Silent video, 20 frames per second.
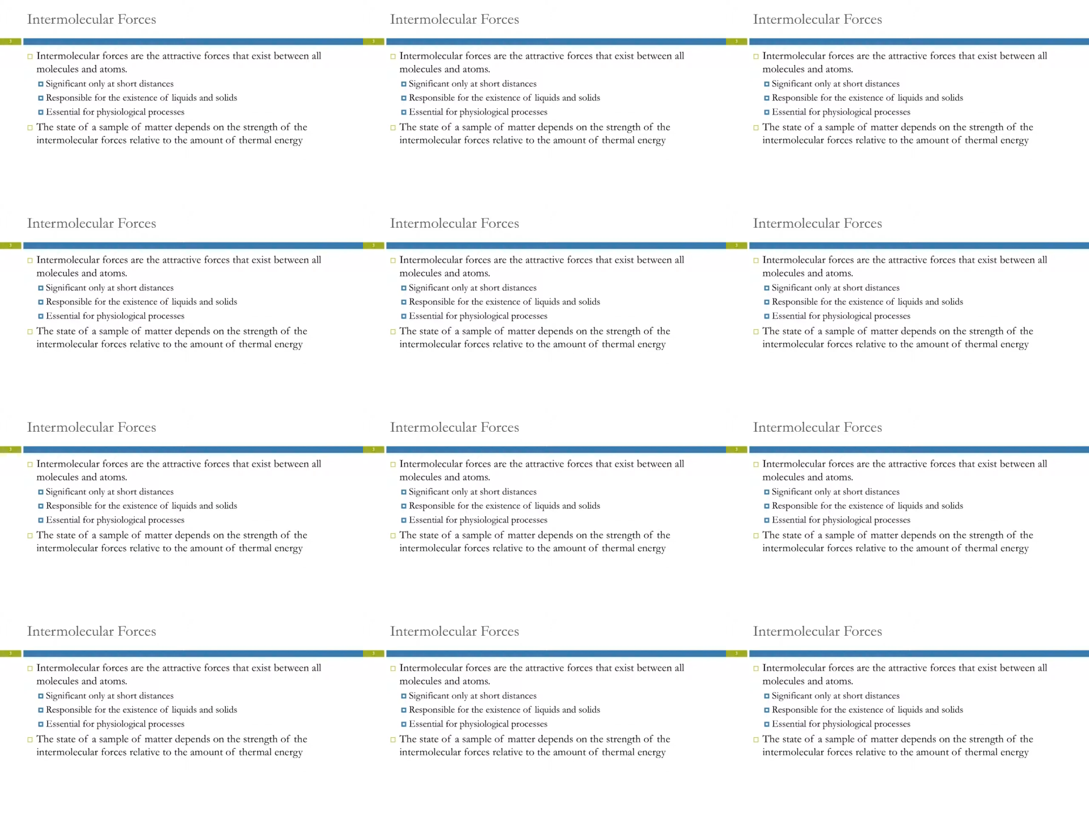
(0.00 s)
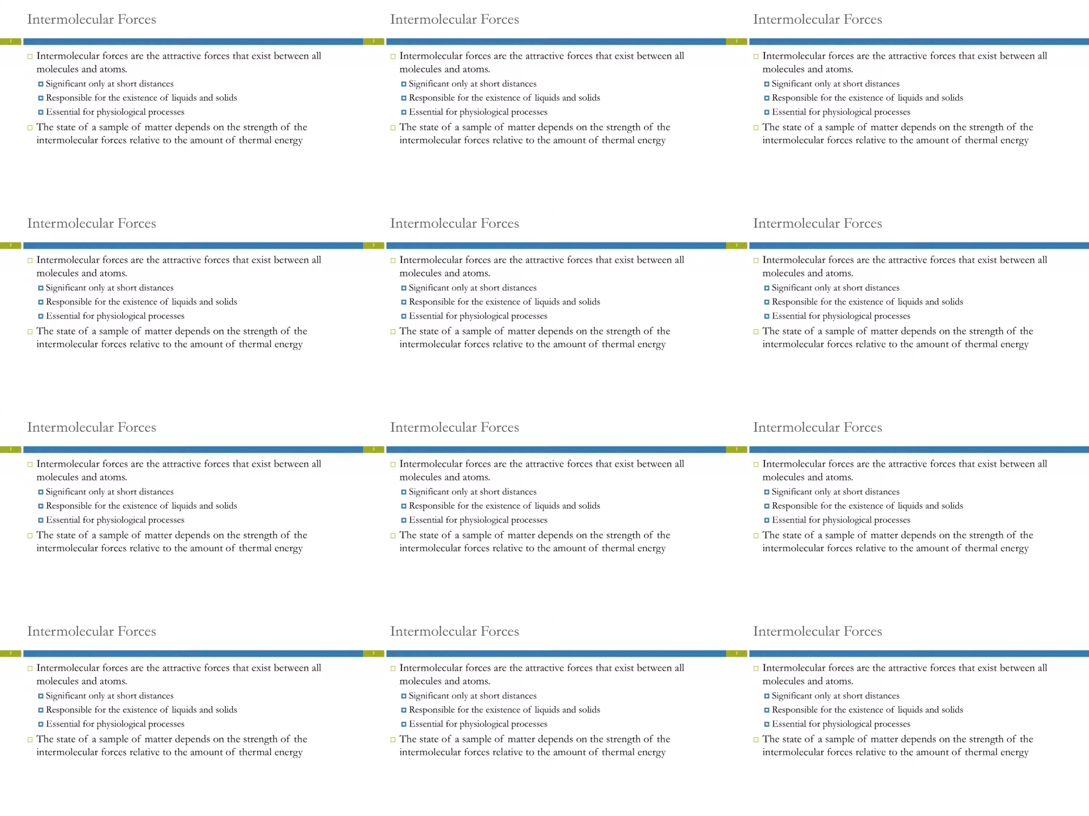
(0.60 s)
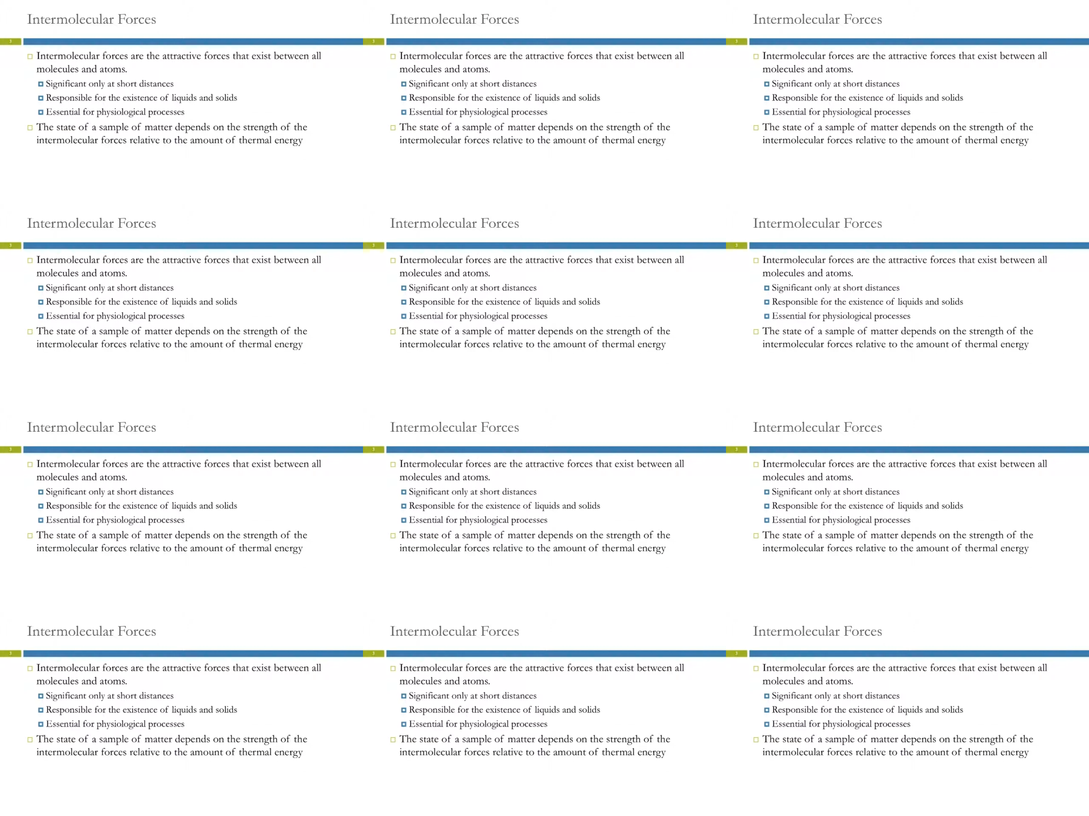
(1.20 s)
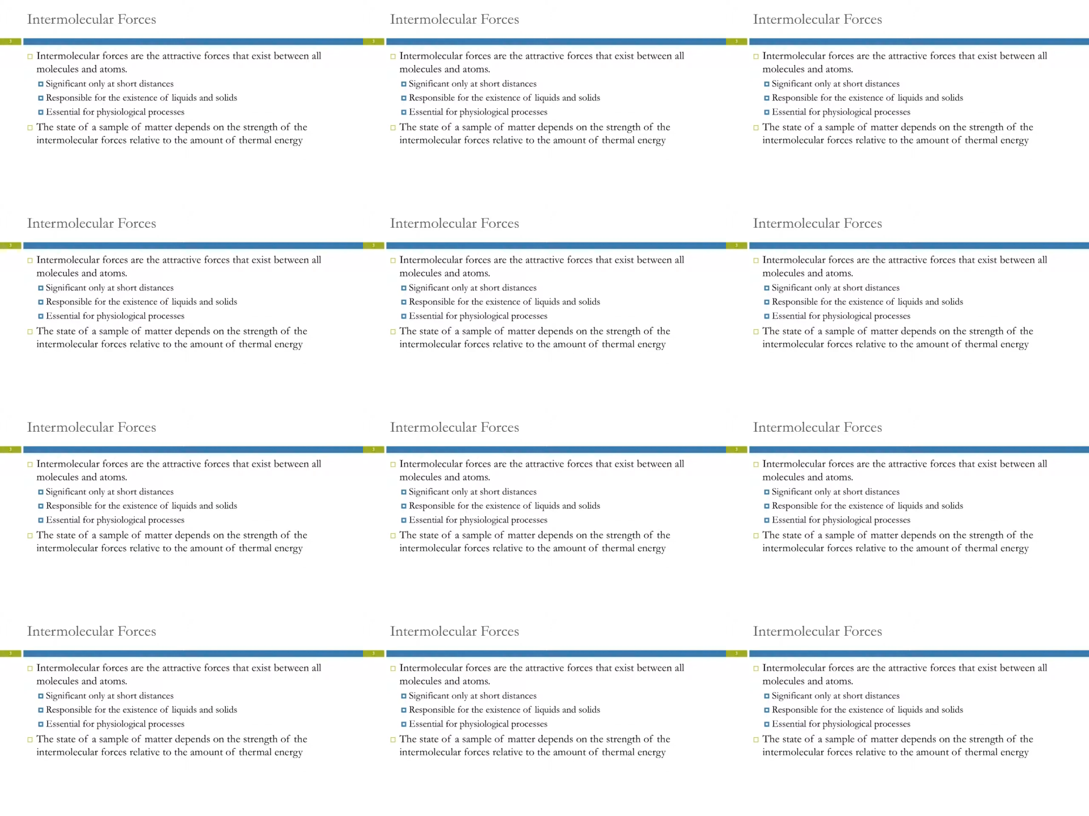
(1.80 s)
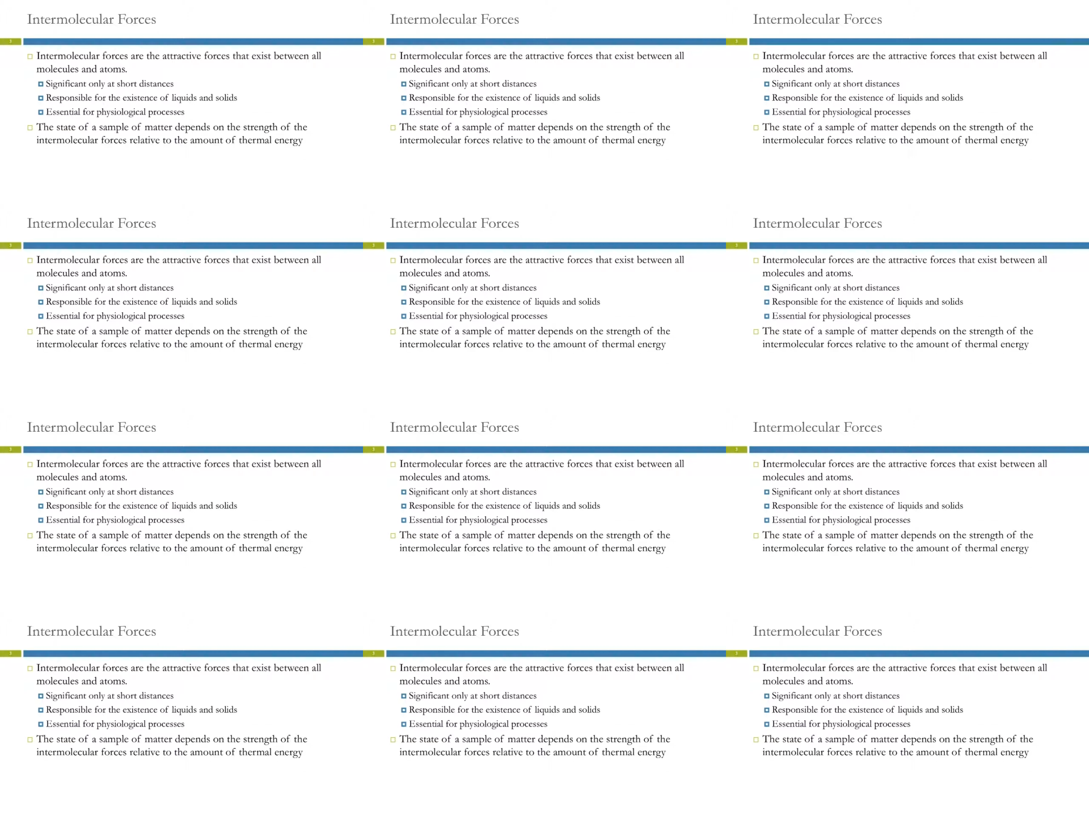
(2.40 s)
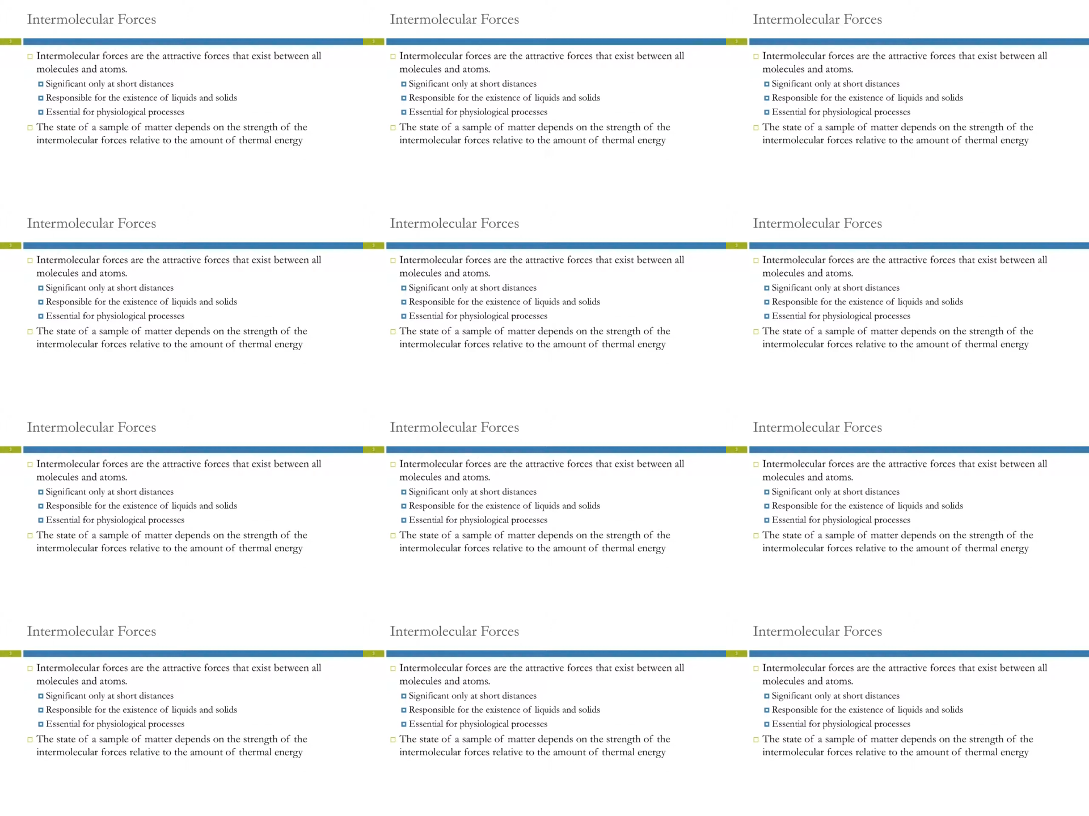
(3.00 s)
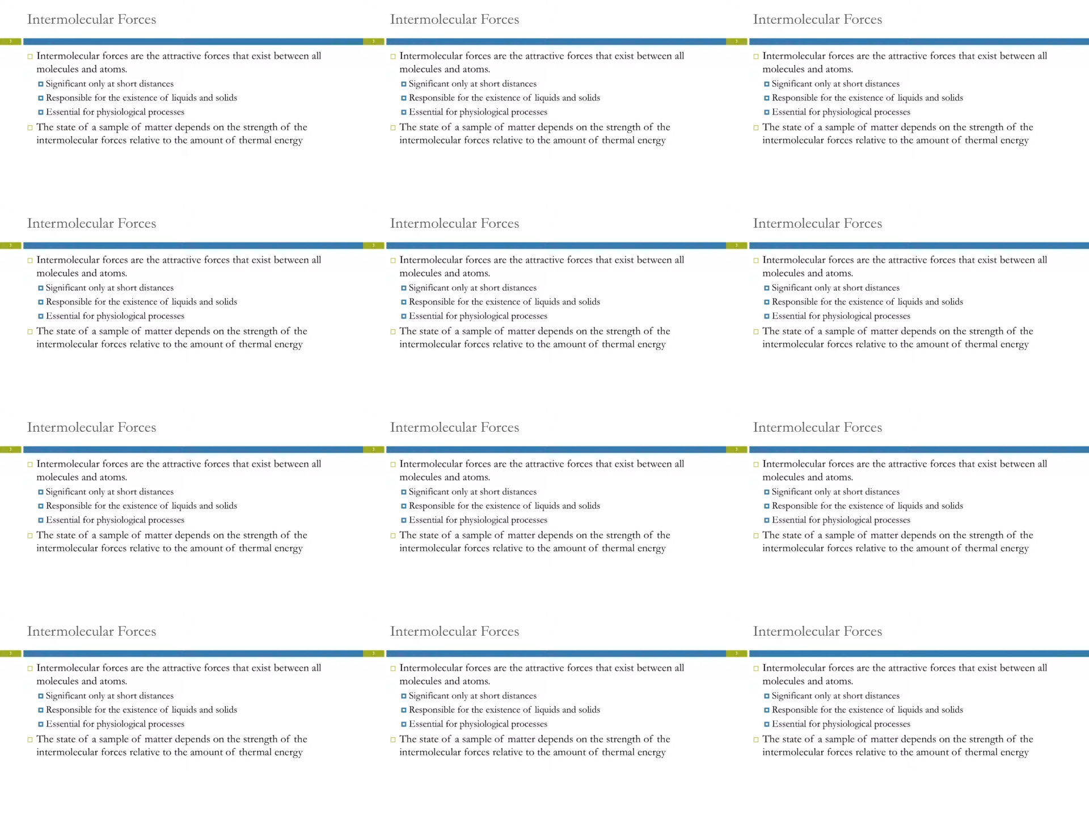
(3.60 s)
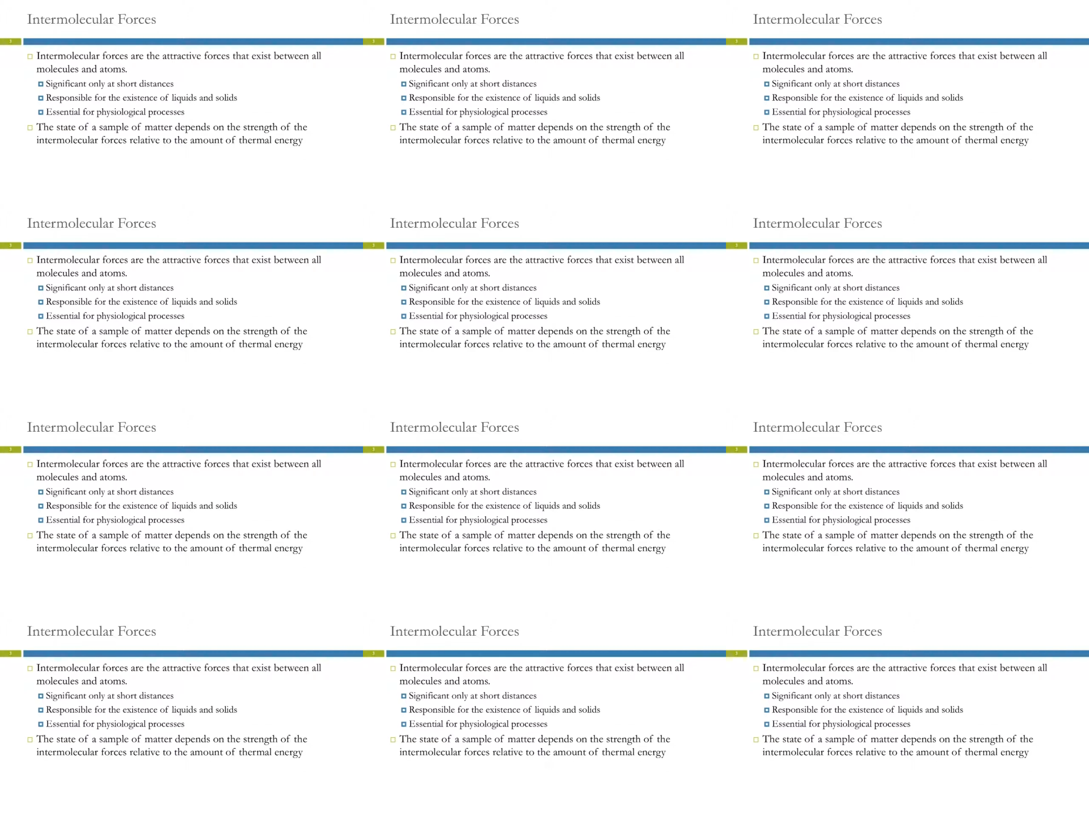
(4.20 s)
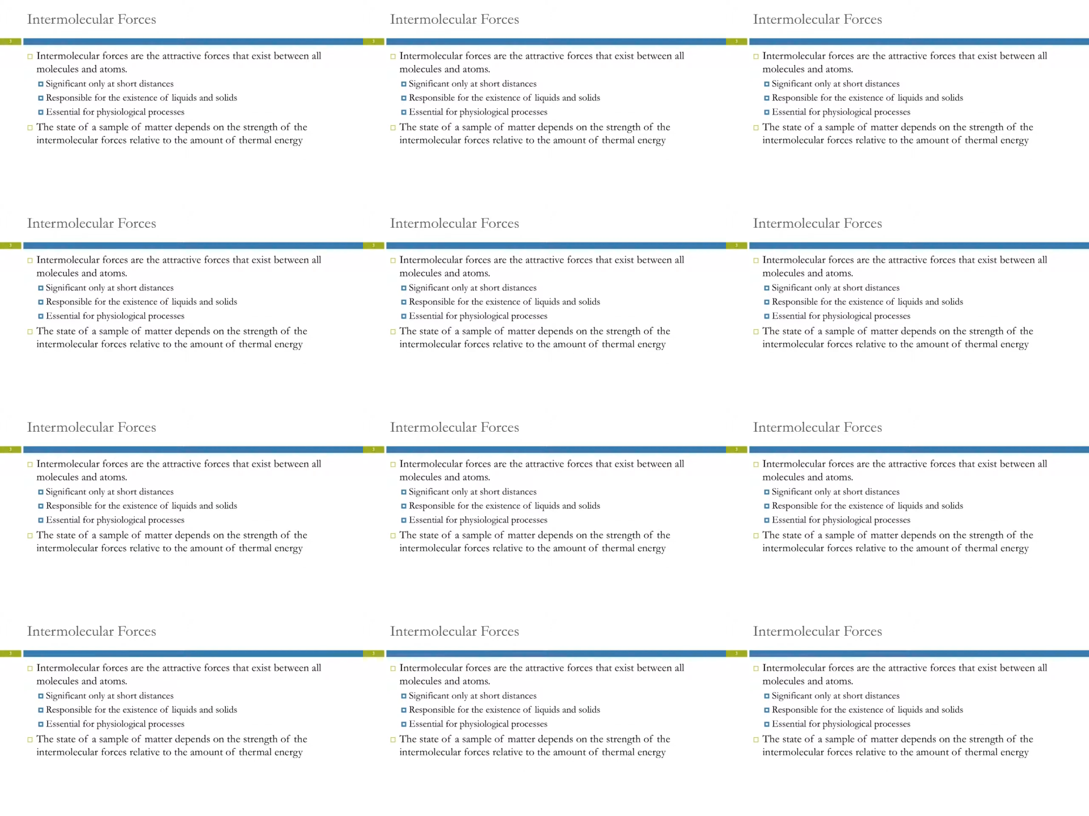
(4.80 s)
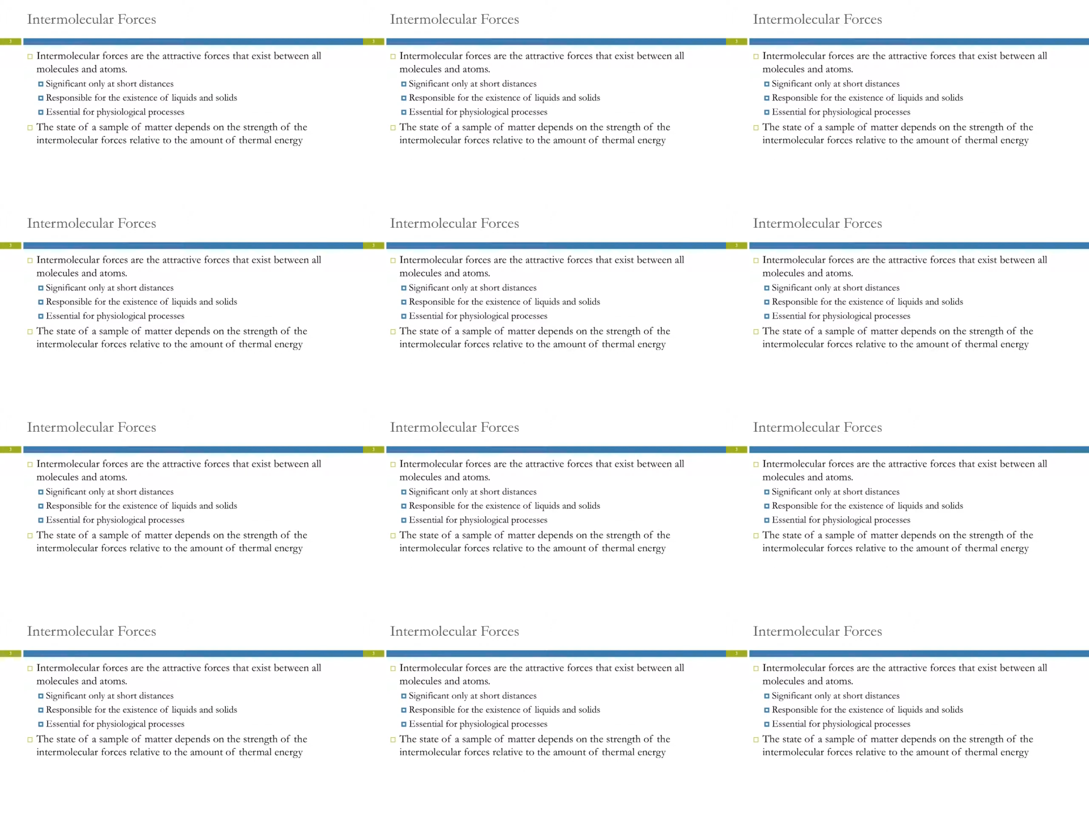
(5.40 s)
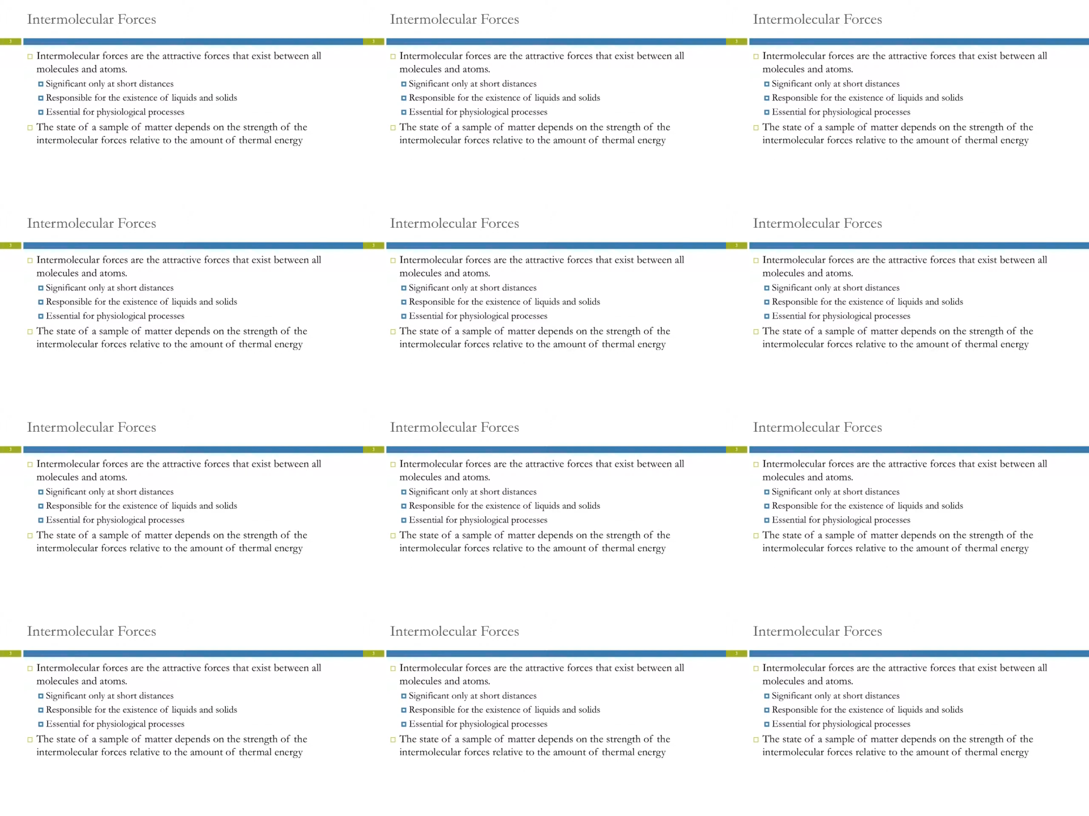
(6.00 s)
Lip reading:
Nobody's mouth can be seen.